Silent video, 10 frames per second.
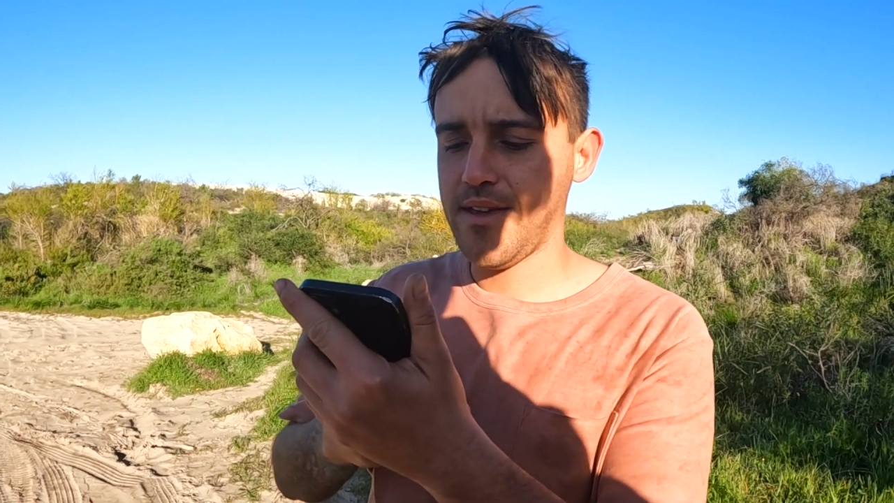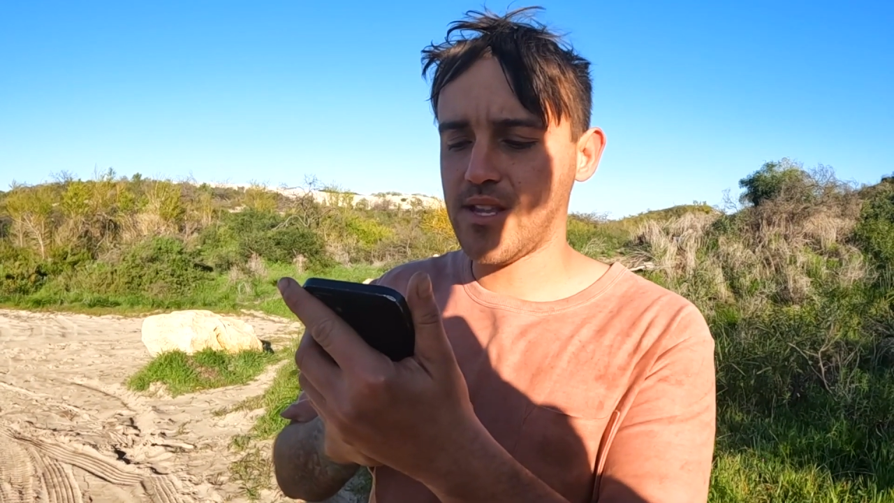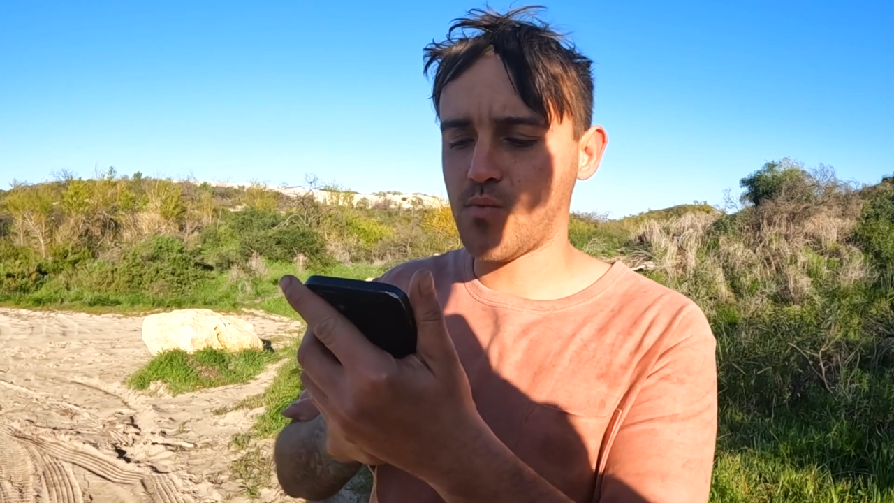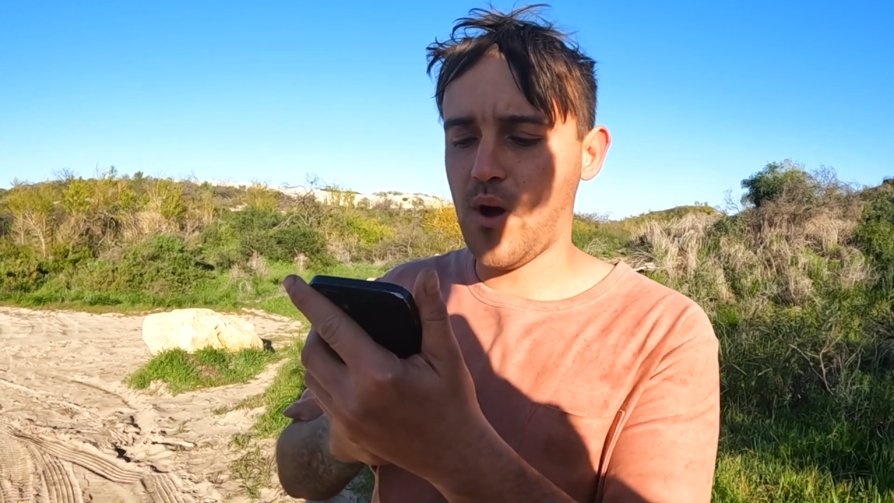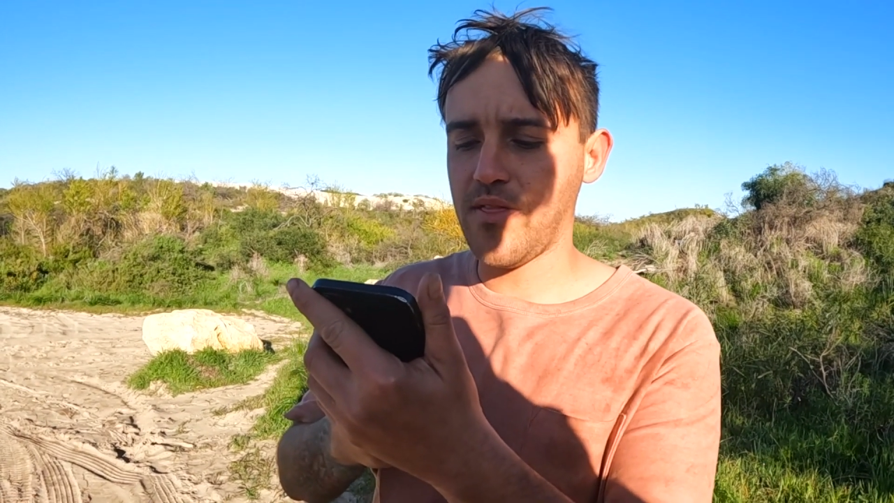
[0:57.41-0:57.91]

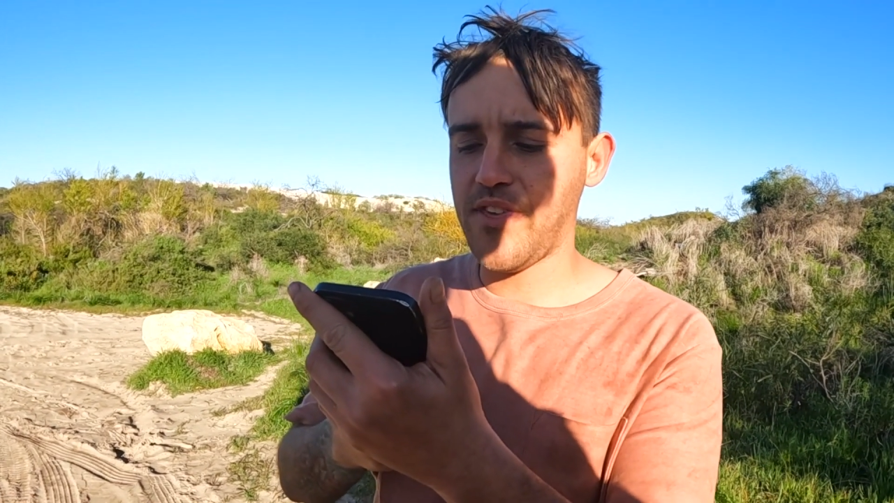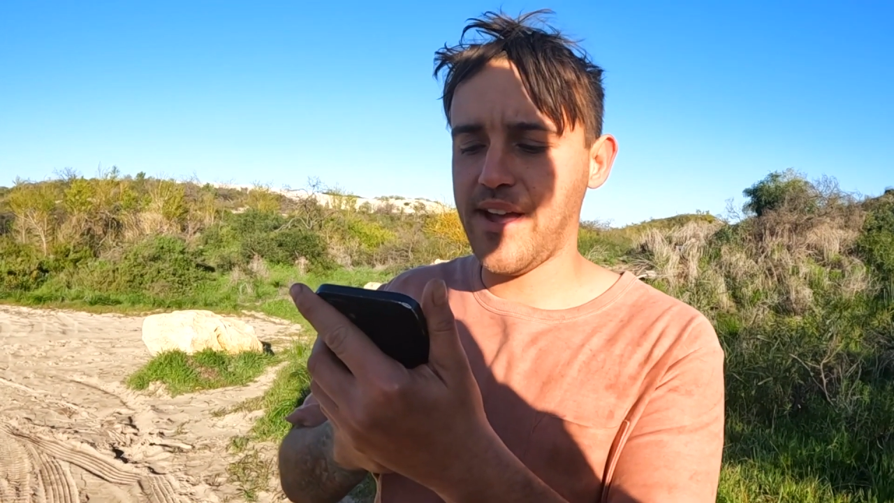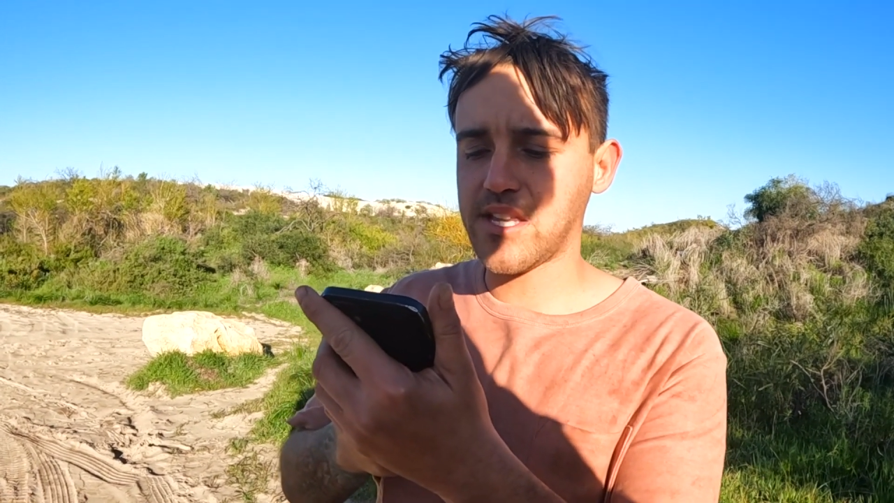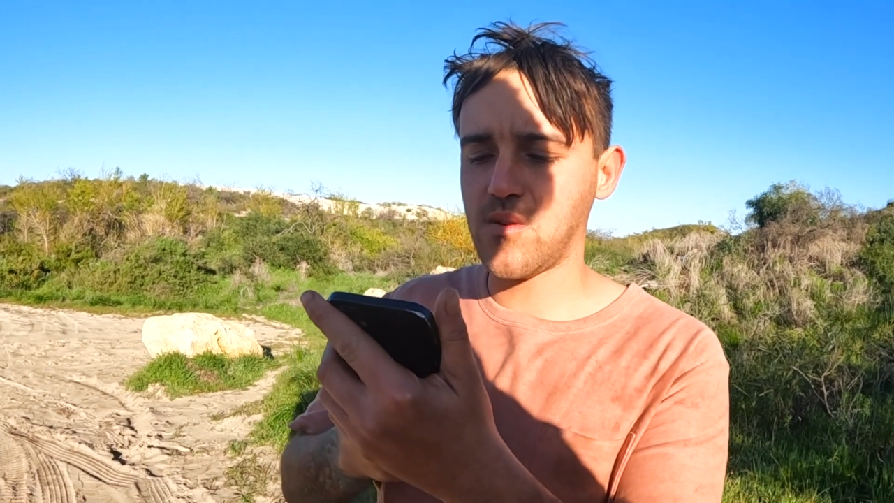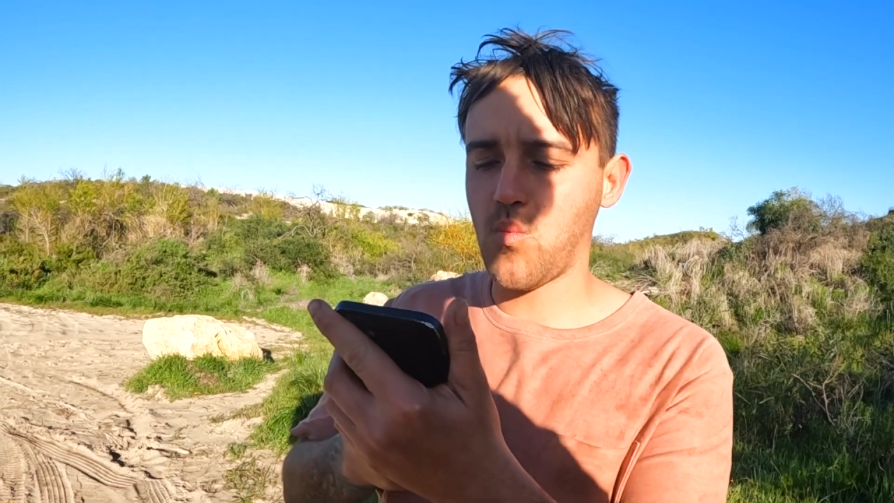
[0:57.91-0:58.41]
is
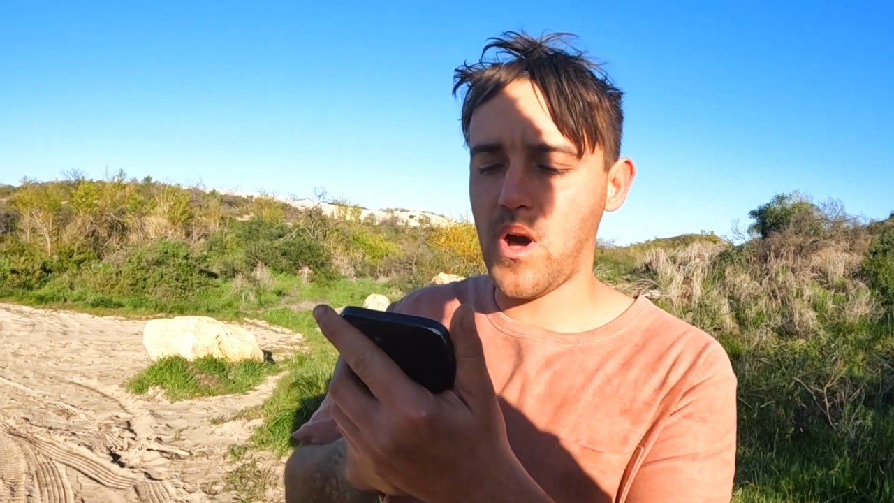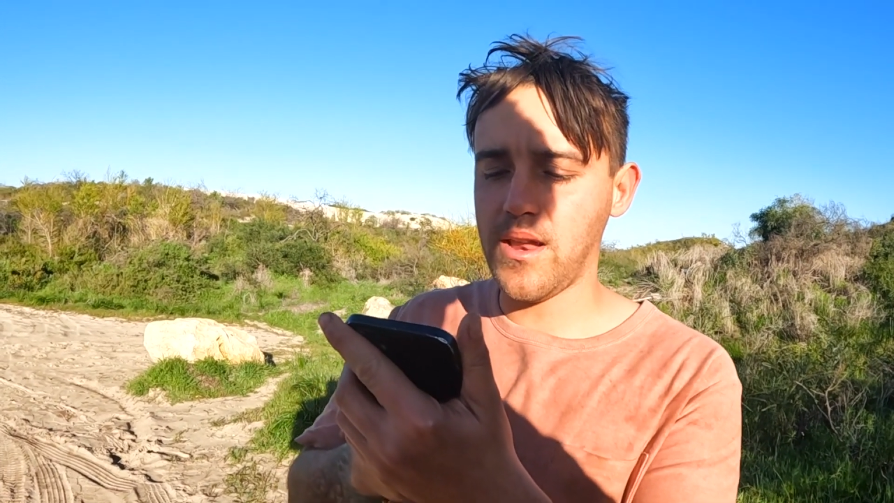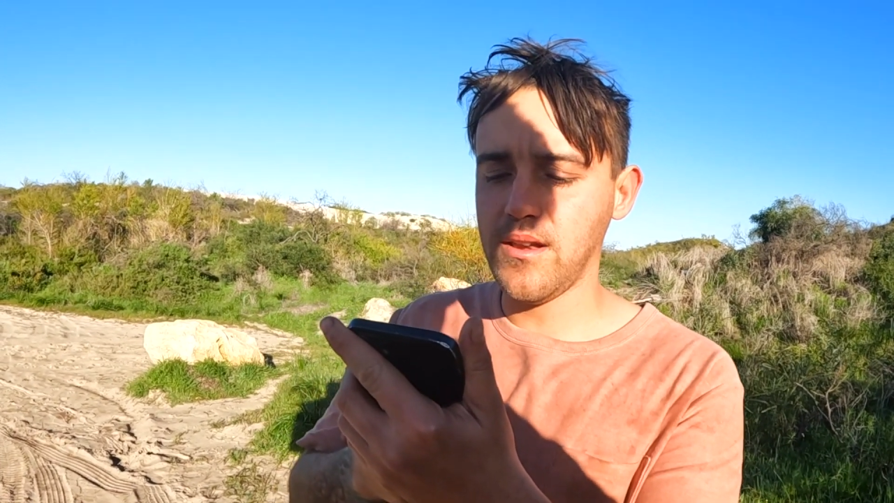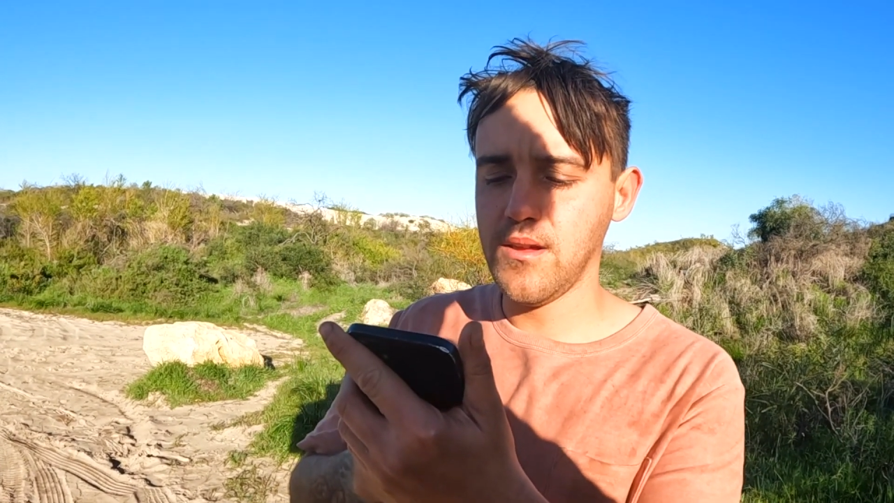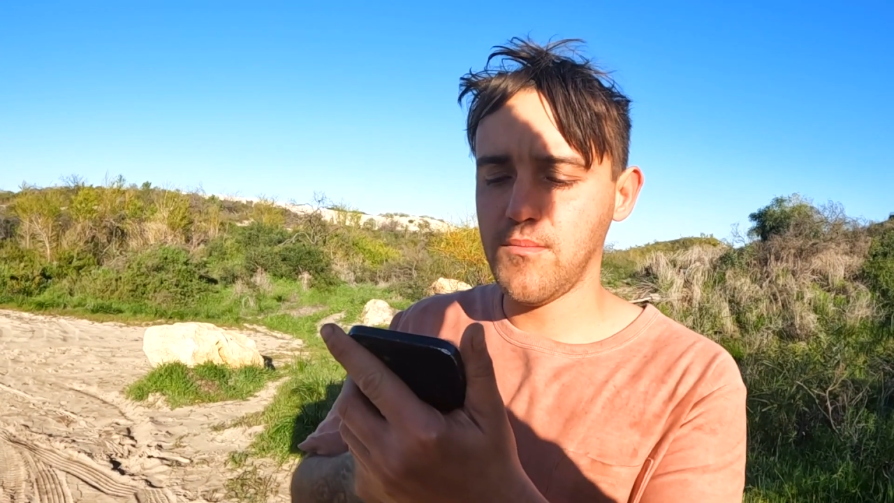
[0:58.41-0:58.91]

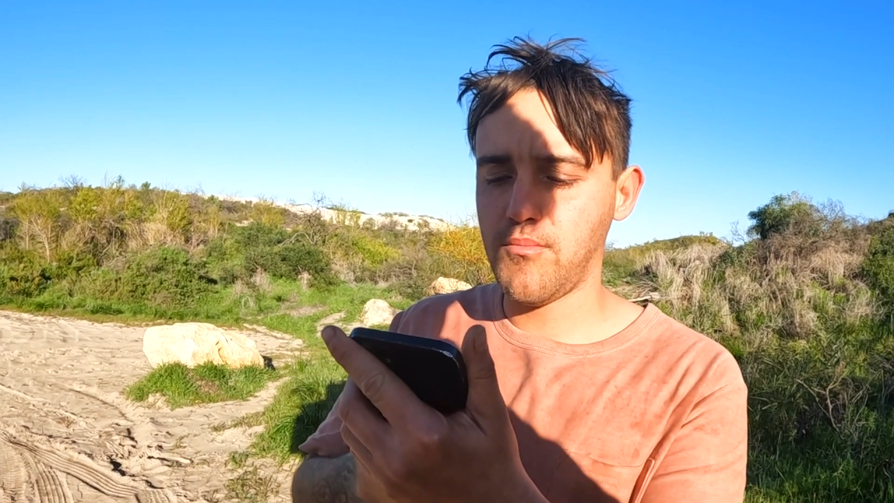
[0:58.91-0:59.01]
1001